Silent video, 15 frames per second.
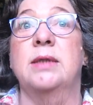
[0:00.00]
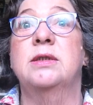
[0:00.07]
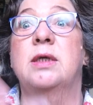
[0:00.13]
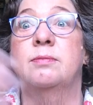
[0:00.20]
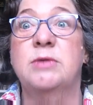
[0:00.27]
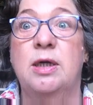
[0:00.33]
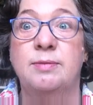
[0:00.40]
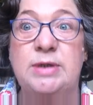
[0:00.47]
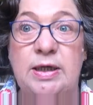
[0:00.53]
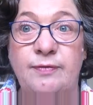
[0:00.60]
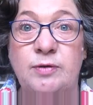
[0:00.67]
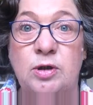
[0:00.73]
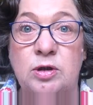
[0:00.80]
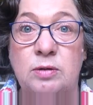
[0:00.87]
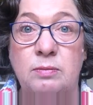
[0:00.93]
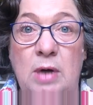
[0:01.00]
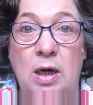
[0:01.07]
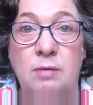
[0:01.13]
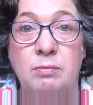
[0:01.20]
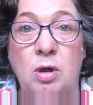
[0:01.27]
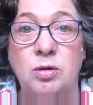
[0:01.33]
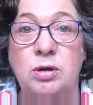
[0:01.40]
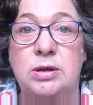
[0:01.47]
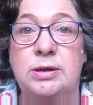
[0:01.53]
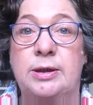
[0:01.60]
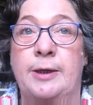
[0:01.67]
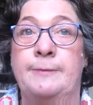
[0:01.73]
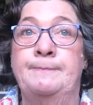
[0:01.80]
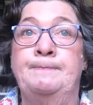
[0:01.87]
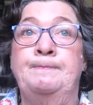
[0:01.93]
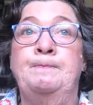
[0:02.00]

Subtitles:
sometimes even as a monster.